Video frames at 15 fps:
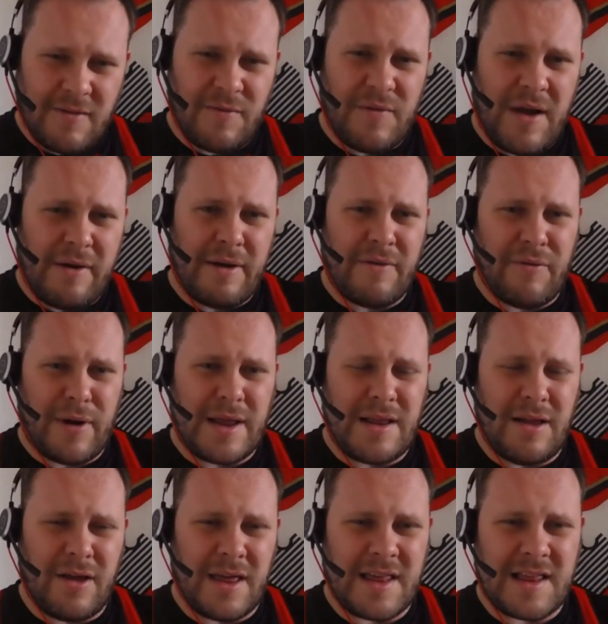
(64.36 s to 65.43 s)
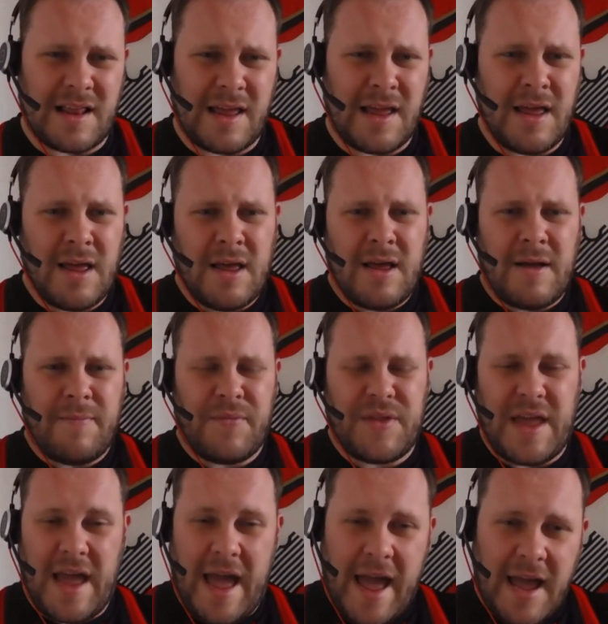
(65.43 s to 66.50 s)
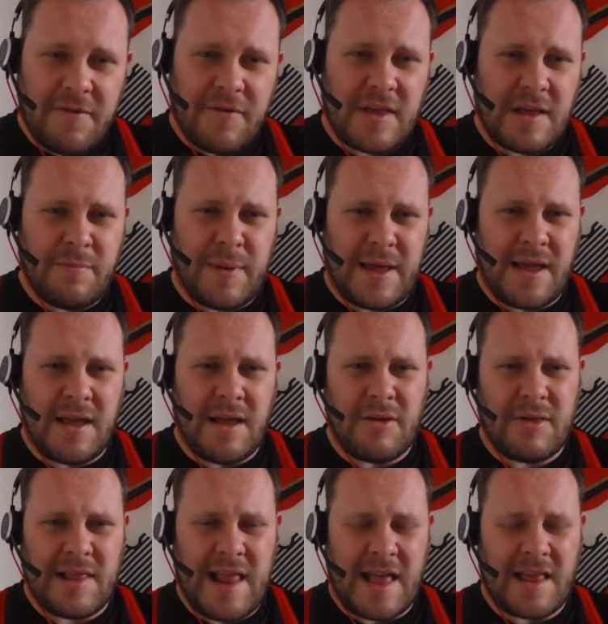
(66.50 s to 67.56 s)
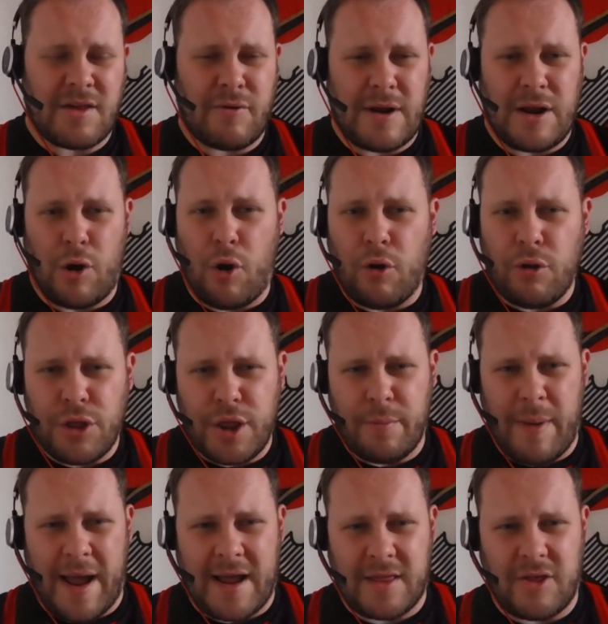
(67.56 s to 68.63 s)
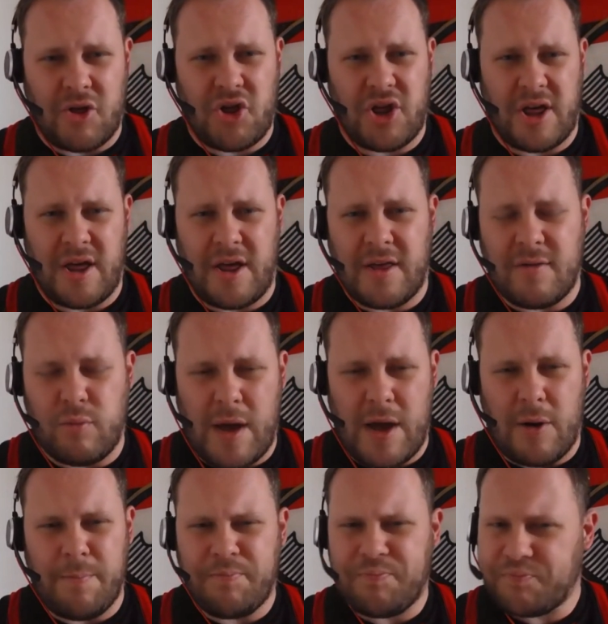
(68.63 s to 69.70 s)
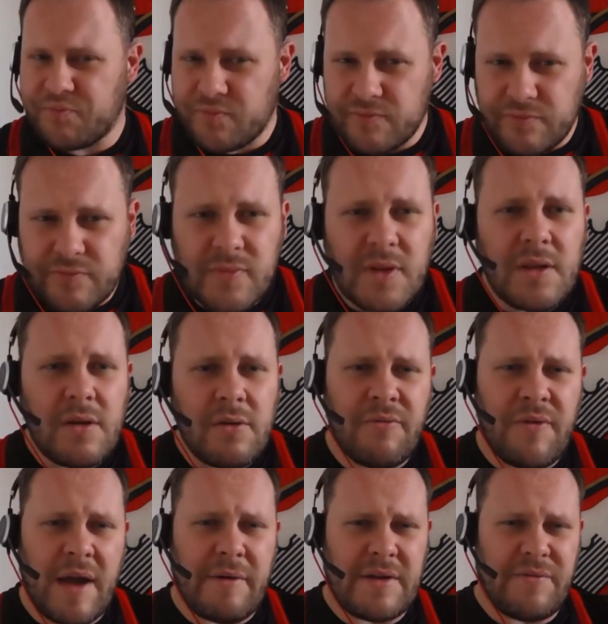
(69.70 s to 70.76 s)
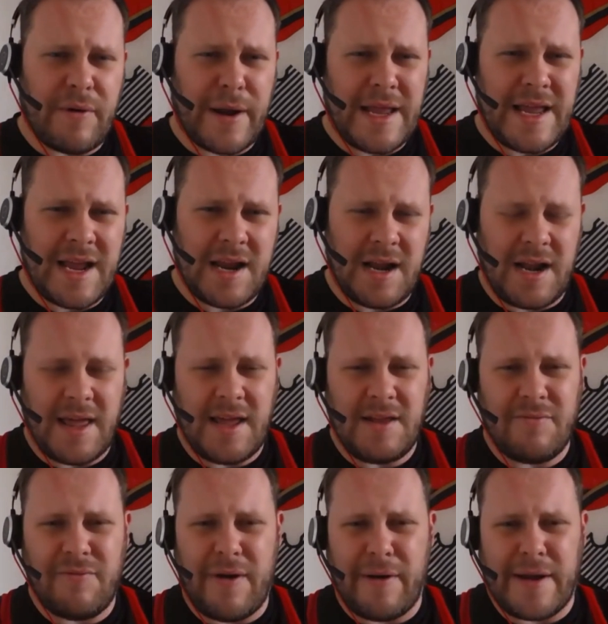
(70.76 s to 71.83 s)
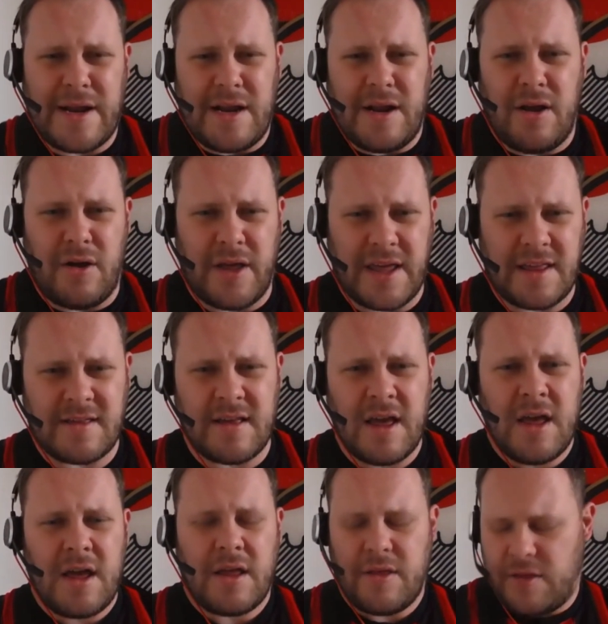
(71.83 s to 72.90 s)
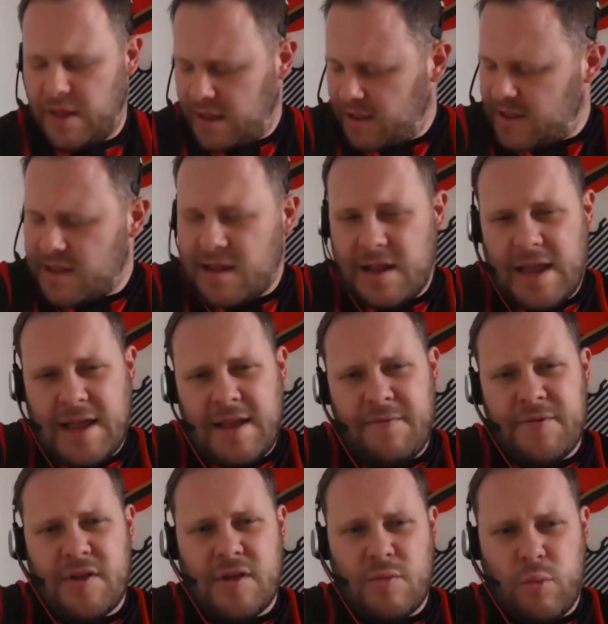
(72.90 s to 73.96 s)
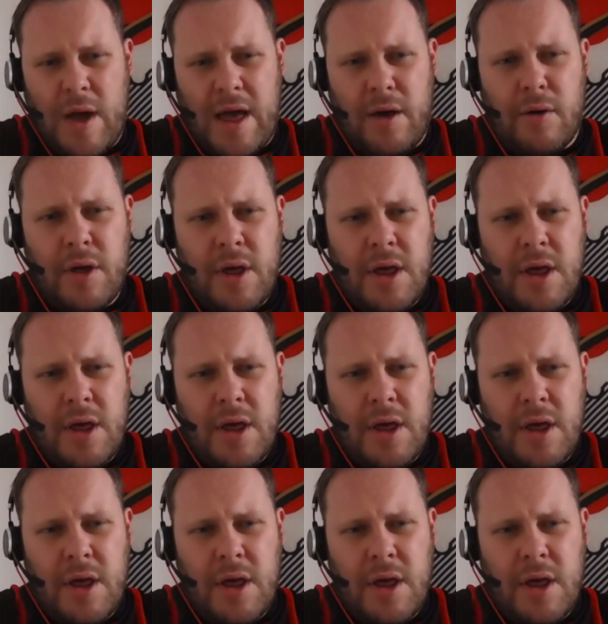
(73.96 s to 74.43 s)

very, very nicely. The AFCB lettering on the back of the shirt as well, very, very clean, very nice. The sleeves as well